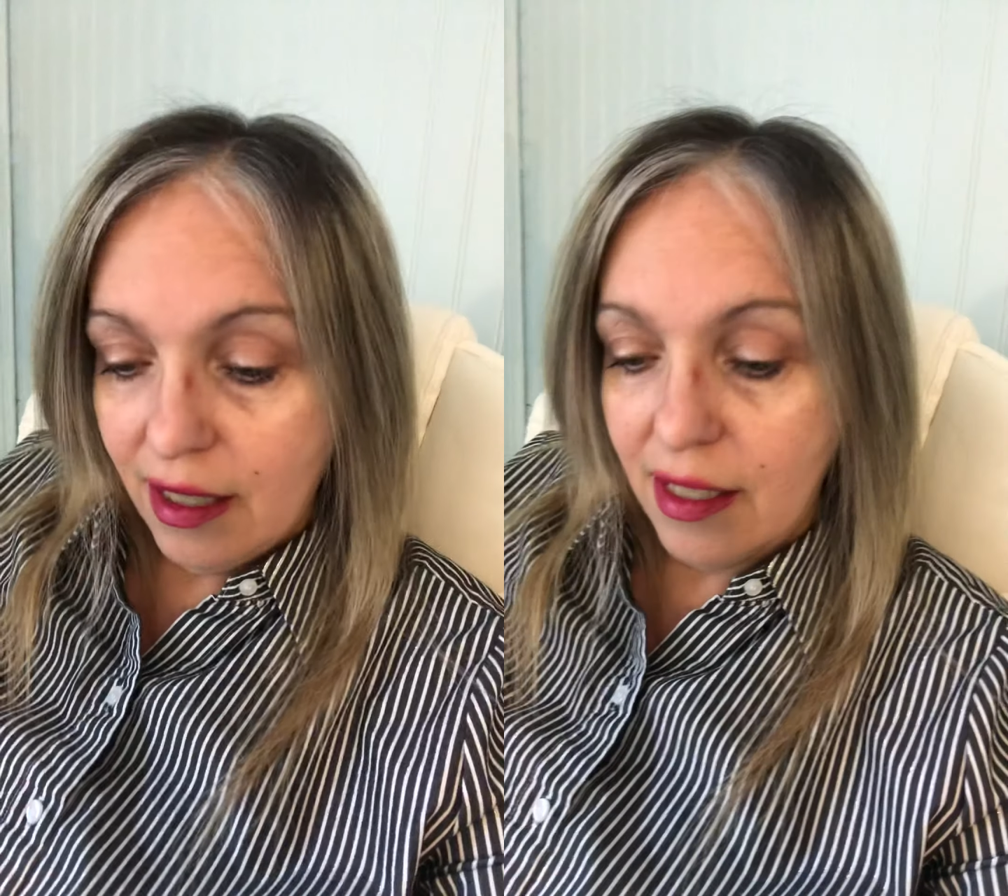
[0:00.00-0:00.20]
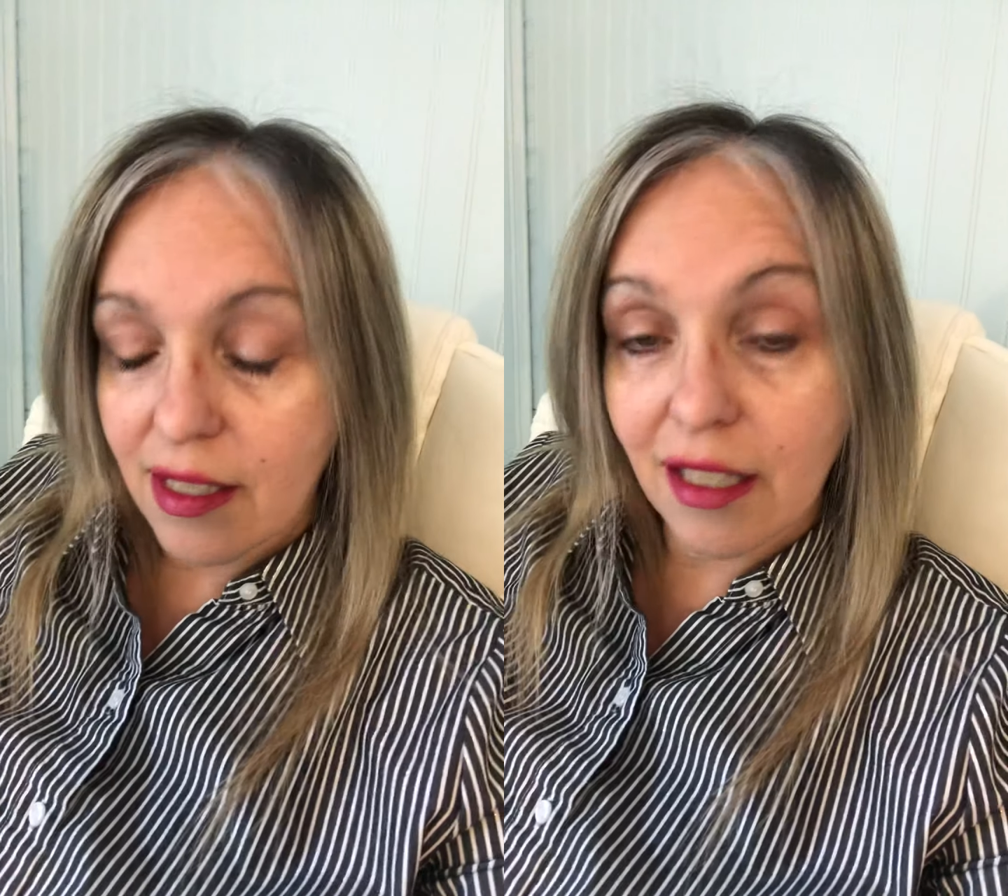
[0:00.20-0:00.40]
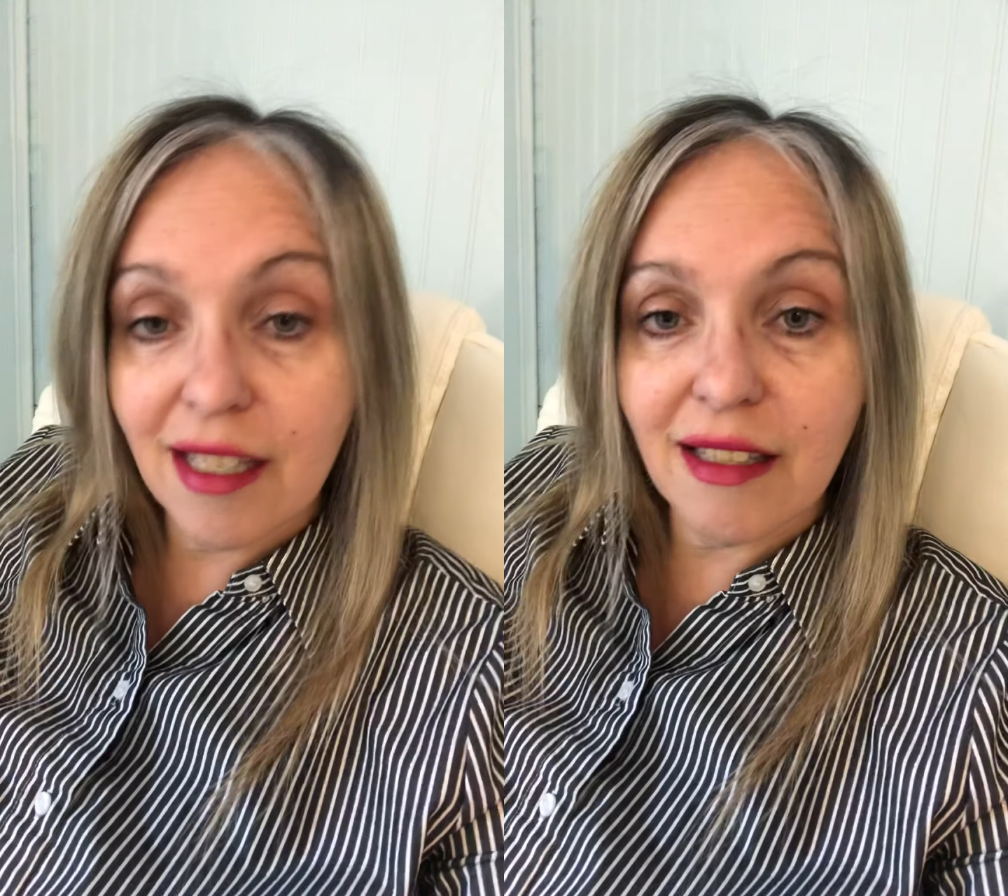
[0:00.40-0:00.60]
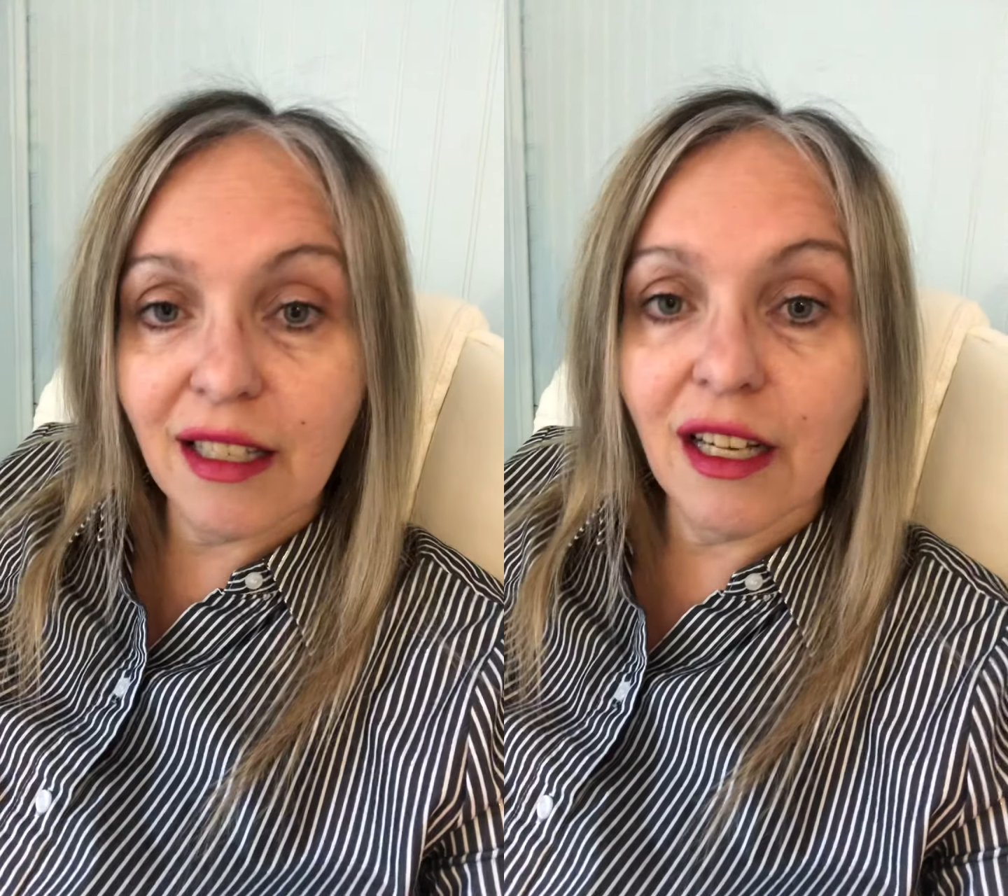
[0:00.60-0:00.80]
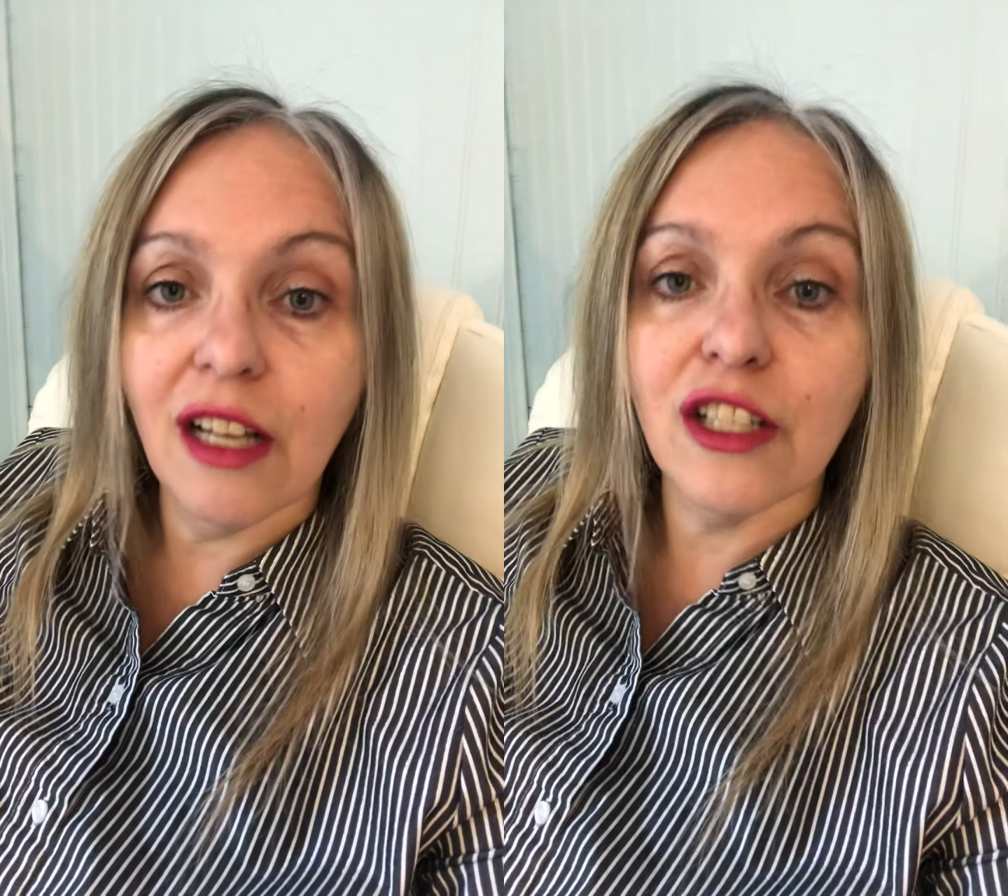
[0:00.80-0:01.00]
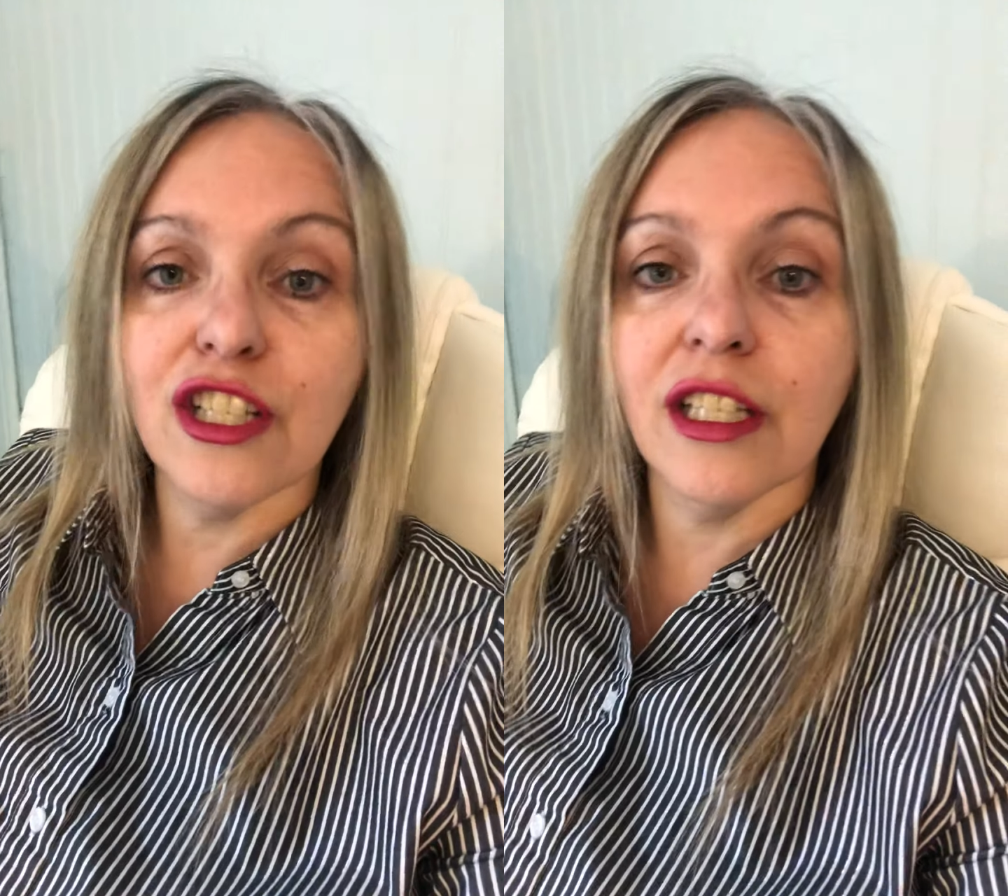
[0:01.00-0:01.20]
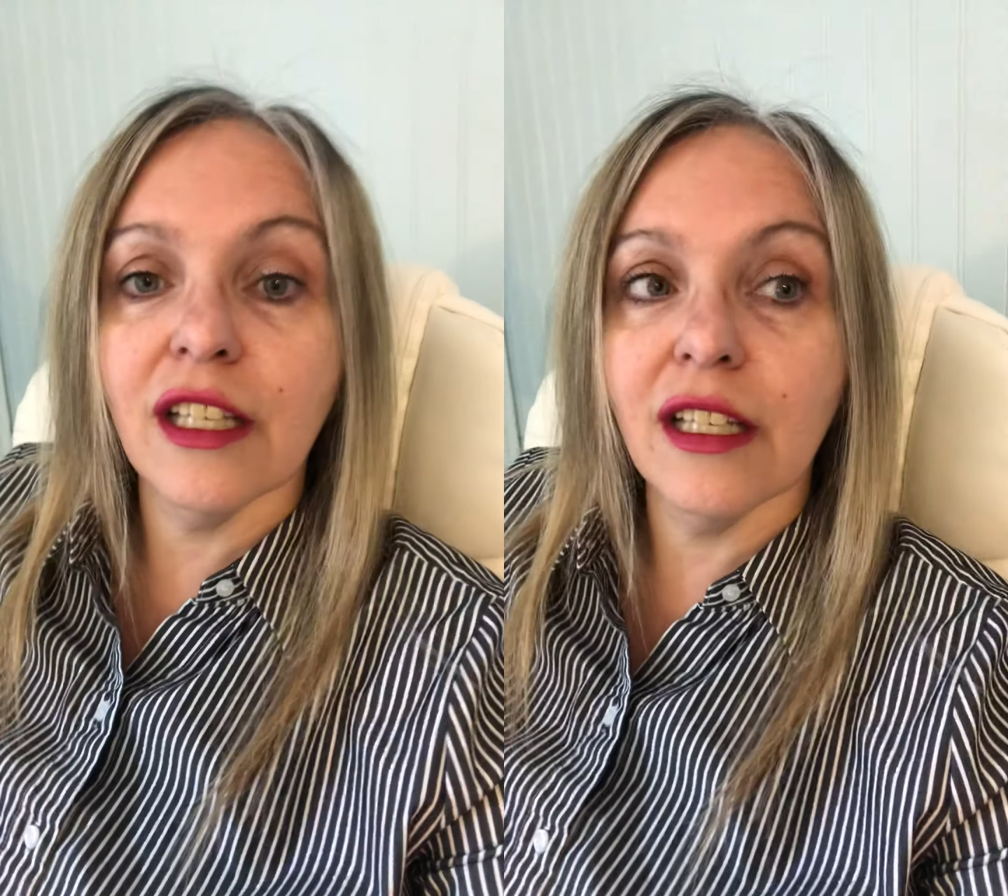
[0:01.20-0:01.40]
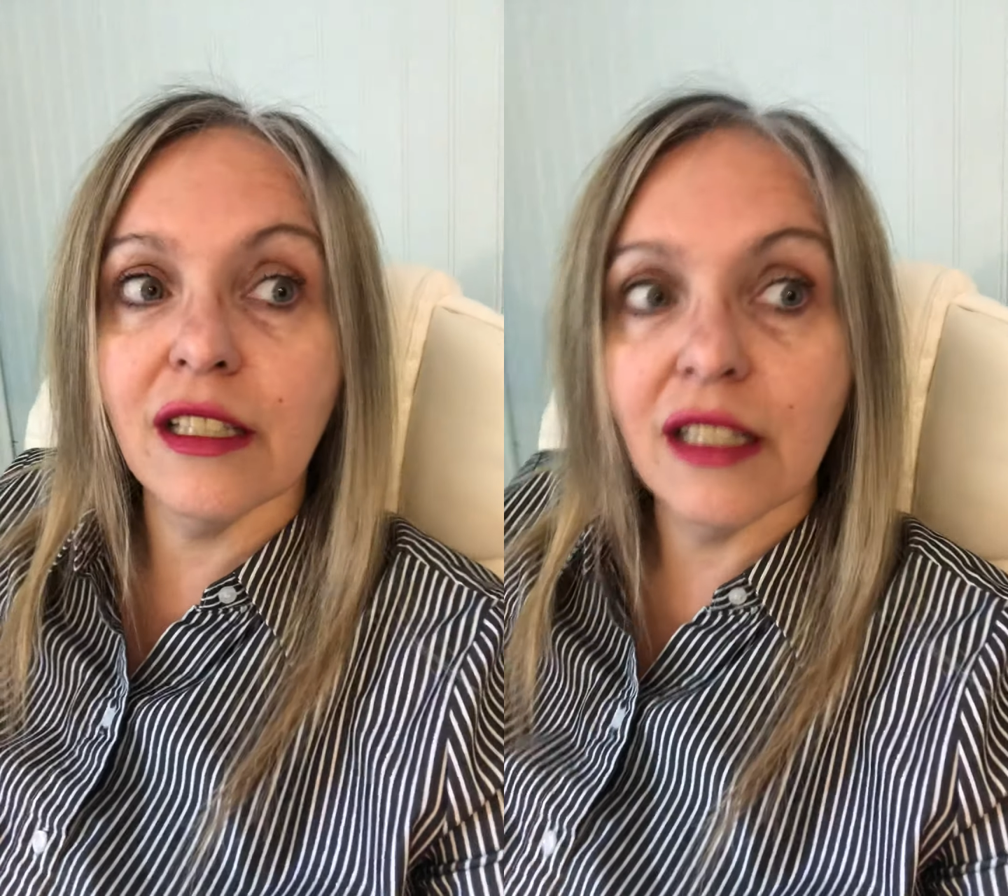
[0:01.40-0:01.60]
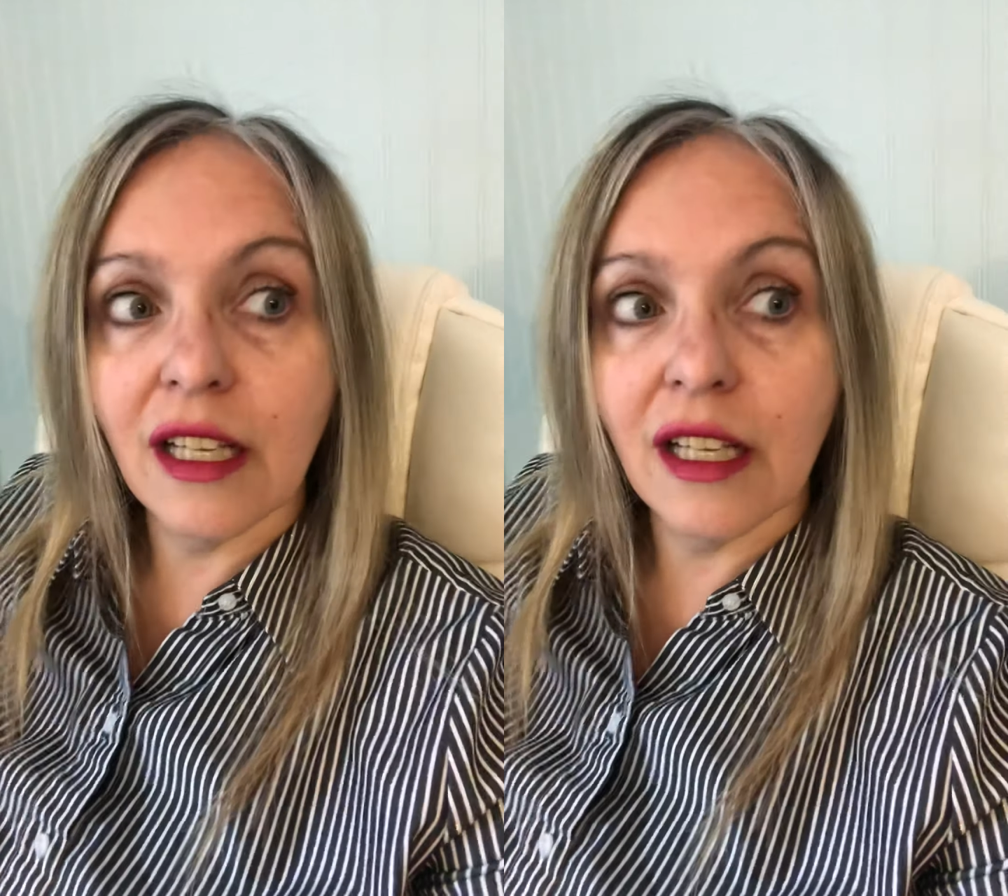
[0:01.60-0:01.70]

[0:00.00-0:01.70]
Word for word: study psychology and